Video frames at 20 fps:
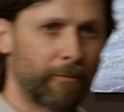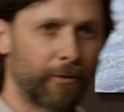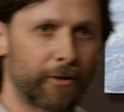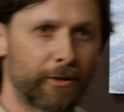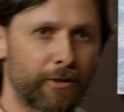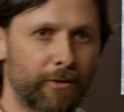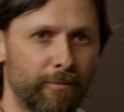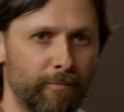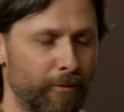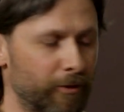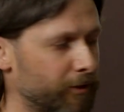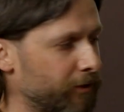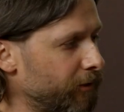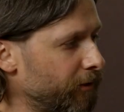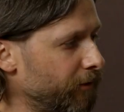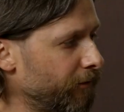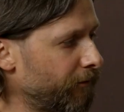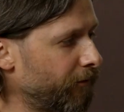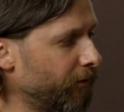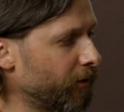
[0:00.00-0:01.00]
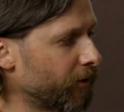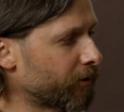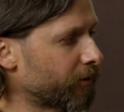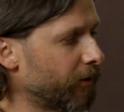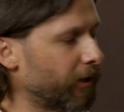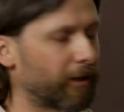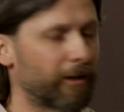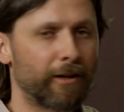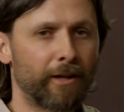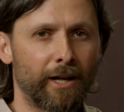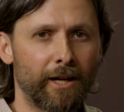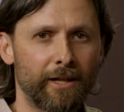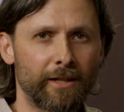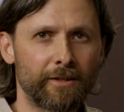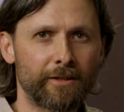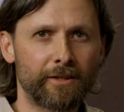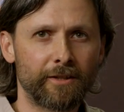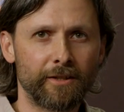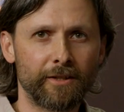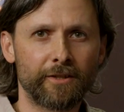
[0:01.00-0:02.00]
which most of you folks
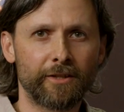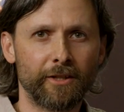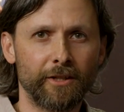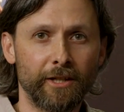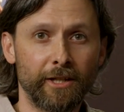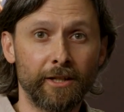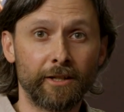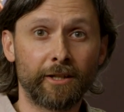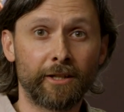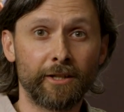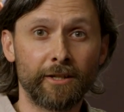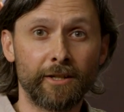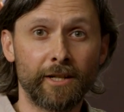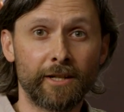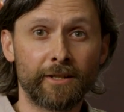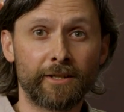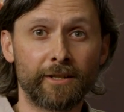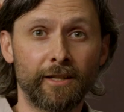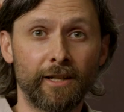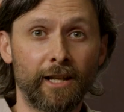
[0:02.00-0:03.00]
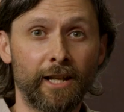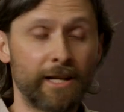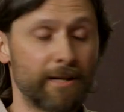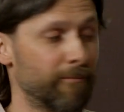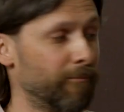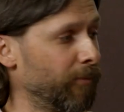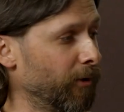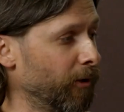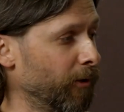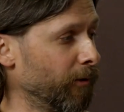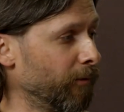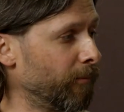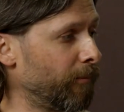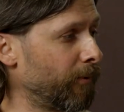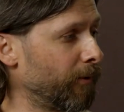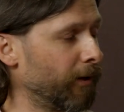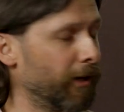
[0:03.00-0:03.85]
recognize, is an incandescent light bulb.